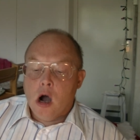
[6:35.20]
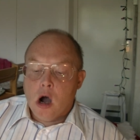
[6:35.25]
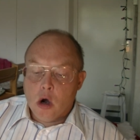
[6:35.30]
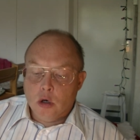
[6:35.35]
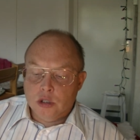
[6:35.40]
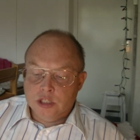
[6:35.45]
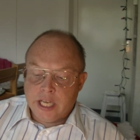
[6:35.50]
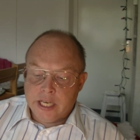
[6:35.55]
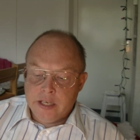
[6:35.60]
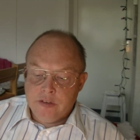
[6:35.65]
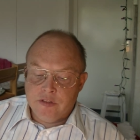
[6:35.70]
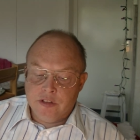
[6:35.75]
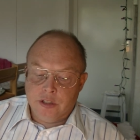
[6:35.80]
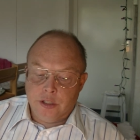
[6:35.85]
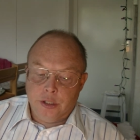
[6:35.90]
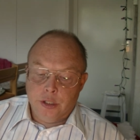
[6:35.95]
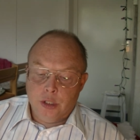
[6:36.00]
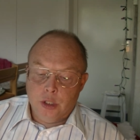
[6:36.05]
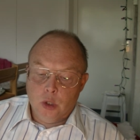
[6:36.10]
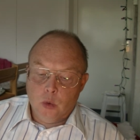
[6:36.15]

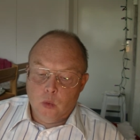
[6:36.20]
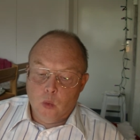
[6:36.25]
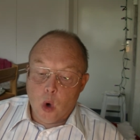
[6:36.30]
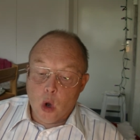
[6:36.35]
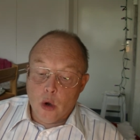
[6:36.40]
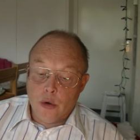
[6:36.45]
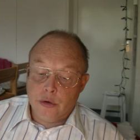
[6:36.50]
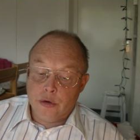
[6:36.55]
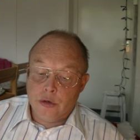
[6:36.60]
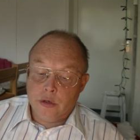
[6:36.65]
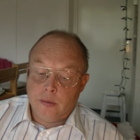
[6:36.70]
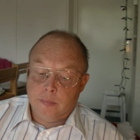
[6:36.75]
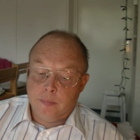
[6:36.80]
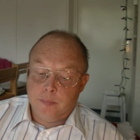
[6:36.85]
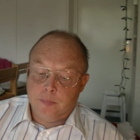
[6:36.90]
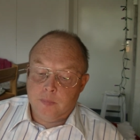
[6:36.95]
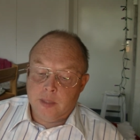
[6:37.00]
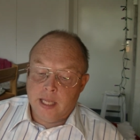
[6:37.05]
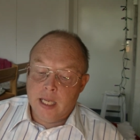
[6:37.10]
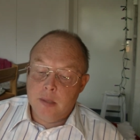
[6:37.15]
Octavian won
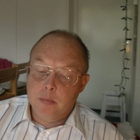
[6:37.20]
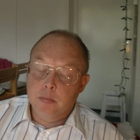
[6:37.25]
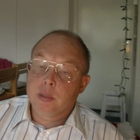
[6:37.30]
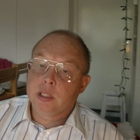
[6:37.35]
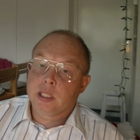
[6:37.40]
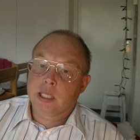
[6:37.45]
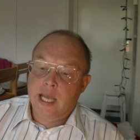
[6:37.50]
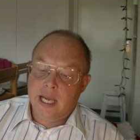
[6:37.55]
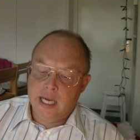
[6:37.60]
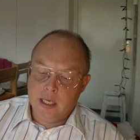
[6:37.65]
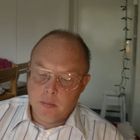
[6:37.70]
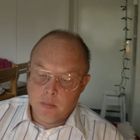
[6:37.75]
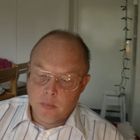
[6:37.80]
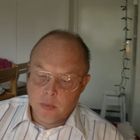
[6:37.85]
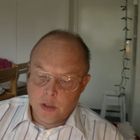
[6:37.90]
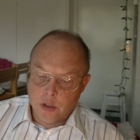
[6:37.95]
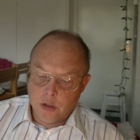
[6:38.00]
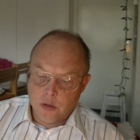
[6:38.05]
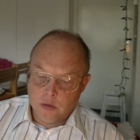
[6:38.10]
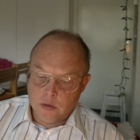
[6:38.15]
and became
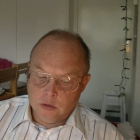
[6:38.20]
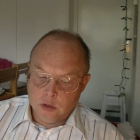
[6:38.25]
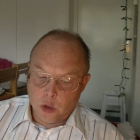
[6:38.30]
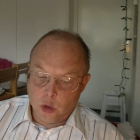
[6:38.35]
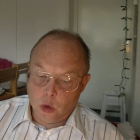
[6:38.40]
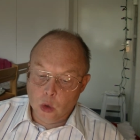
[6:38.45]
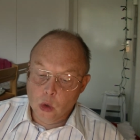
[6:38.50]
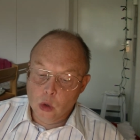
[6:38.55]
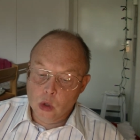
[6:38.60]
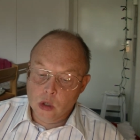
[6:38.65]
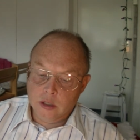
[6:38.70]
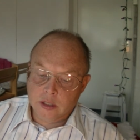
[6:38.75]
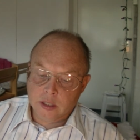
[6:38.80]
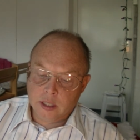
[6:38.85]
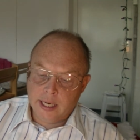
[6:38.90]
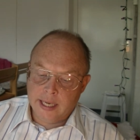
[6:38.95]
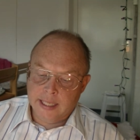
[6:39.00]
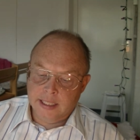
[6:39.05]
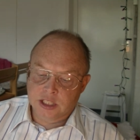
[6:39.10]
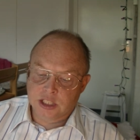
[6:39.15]
ruler
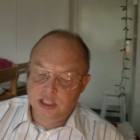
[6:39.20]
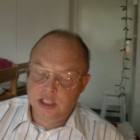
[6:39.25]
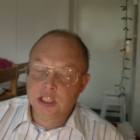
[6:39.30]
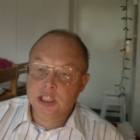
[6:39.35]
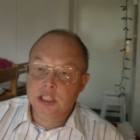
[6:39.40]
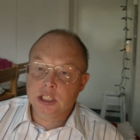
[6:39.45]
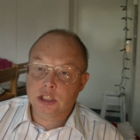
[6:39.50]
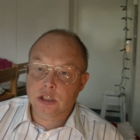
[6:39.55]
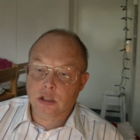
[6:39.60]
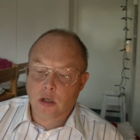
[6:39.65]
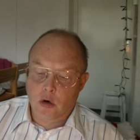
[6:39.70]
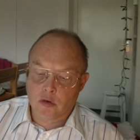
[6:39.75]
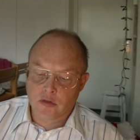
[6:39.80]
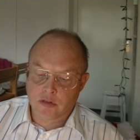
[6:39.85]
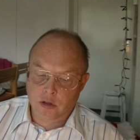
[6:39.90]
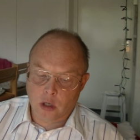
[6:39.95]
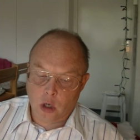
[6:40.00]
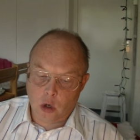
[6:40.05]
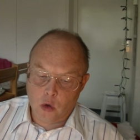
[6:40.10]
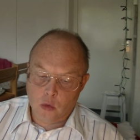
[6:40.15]
and Caesar of
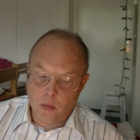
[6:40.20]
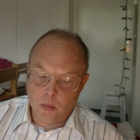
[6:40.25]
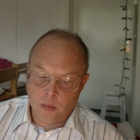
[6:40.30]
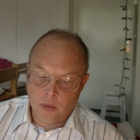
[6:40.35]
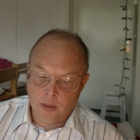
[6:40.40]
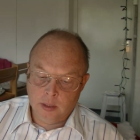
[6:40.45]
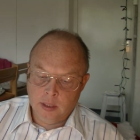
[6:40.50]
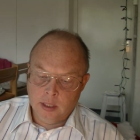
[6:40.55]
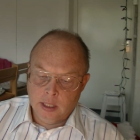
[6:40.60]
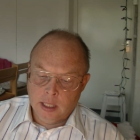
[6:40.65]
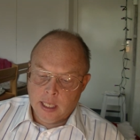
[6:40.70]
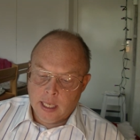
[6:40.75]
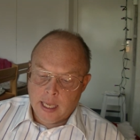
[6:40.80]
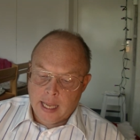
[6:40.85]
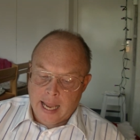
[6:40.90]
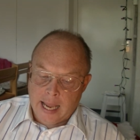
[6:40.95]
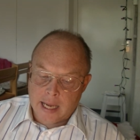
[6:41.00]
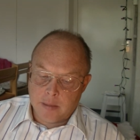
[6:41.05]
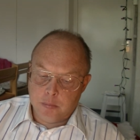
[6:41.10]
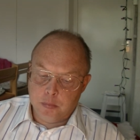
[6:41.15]
Rome
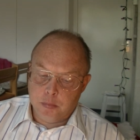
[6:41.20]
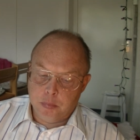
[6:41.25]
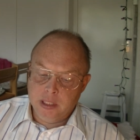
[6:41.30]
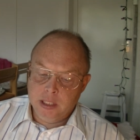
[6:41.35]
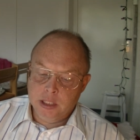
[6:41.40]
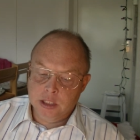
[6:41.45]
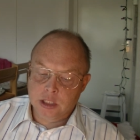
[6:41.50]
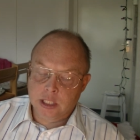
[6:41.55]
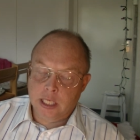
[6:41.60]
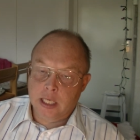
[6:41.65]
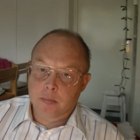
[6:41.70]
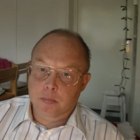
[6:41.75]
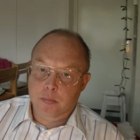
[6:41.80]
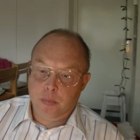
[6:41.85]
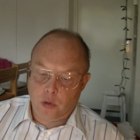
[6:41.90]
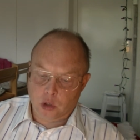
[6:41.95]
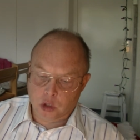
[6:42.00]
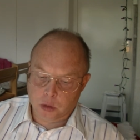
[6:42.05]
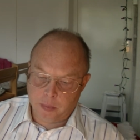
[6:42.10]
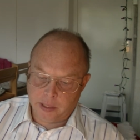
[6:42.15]
and peace and
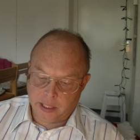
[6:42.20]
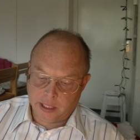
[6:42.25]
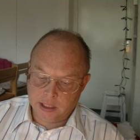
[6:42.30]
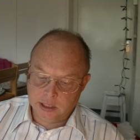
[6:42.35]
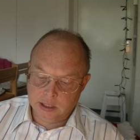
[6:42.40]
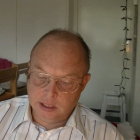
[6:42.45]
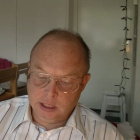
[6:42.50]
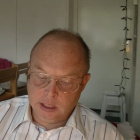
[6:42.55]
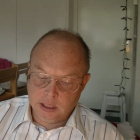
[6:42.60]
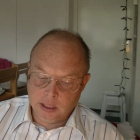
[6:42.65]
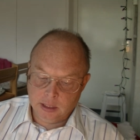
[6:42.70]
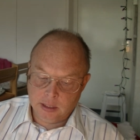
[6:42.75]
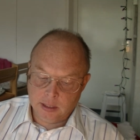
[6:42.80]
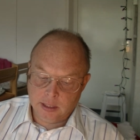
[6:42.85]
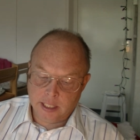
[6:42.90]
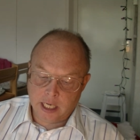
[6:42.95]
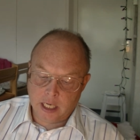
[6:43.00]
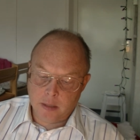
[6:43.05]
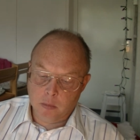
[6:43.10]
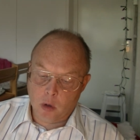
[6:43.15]
prosperity
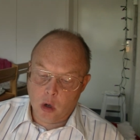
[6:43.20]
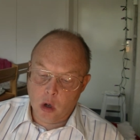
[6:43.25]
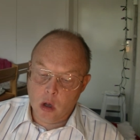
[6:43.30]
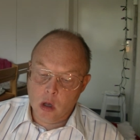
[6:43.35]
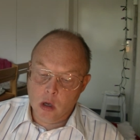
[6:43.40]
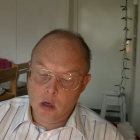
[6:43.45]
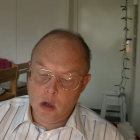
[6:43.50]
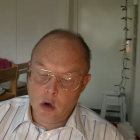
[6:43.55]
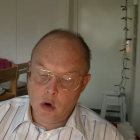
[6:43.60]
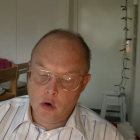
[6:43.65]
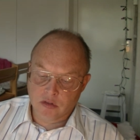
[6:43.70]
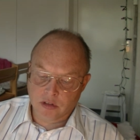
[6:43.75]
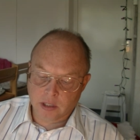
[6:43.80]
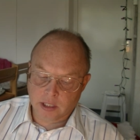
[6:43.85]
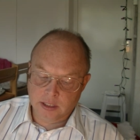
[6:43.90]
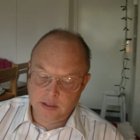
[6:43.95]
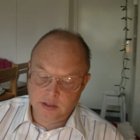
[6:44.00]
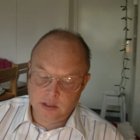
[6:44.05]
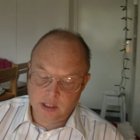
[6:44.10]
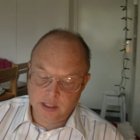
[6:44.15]
came all over
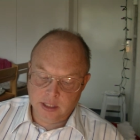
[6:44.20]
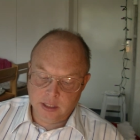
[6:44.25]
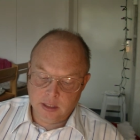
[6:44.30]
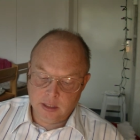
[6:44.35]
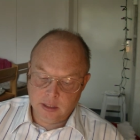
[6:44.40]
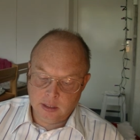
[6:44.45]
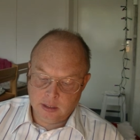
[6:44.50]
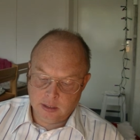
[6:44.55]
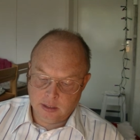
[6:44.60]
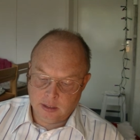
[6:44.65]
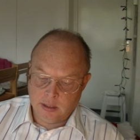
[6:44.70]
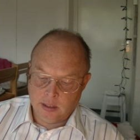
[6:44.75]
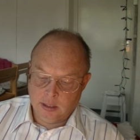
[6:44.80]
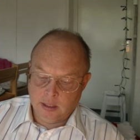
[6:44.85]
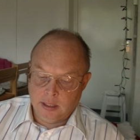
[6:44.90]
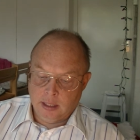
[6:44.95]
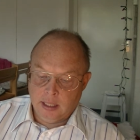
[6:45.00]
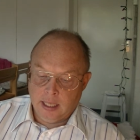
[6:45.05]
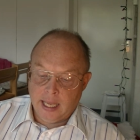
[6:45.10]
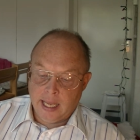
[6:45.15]
Italy
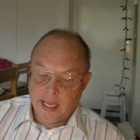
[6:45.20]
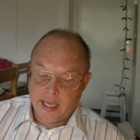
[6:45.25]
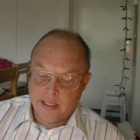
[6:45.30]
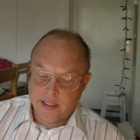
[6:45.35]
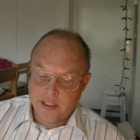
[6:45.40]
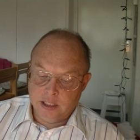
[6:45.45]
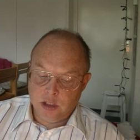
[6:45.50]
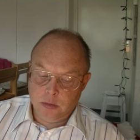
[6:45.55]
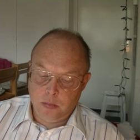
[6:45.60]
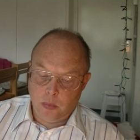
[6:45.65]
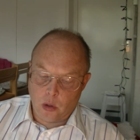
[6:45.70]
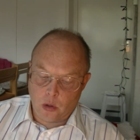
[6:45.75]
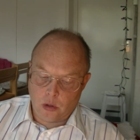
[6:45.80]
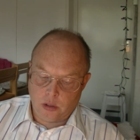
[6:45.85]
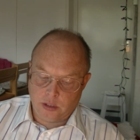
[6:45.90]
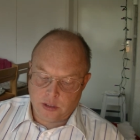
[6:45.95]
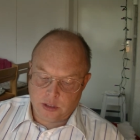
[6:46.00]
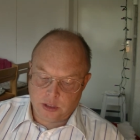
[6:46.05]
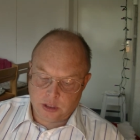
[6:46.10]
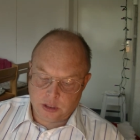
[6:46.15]
and its
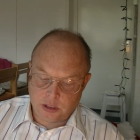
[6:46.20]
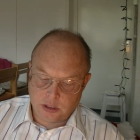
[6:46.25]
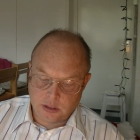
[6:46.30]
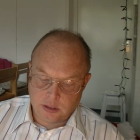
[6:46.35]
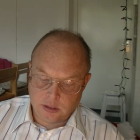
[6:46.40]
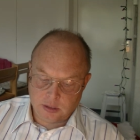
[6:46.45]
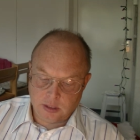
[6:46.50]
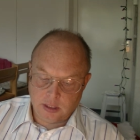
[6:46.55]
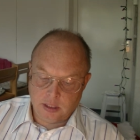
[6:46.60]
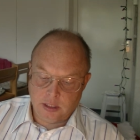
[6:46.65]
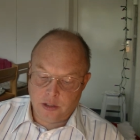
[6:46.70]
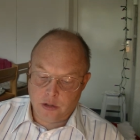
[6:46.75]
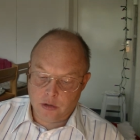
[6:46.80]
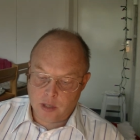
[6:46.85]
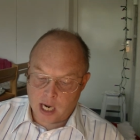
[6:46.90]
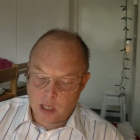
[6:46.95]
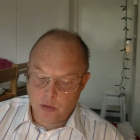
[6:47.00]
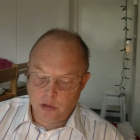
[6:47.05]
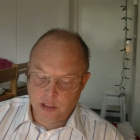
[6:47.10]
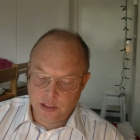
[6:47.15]
borders
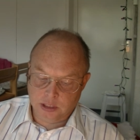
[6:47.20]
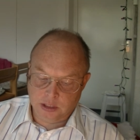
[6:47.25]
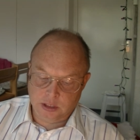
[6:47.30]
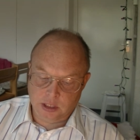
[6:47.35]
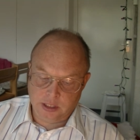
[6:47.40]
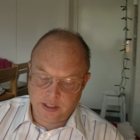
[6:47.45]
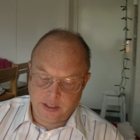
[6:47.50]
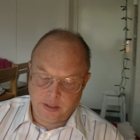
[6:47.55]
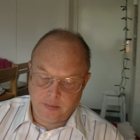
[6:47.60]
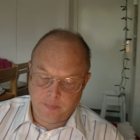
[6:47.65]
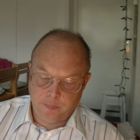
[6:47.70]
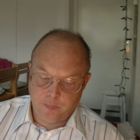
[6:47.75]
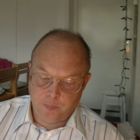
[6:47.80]
around Italy.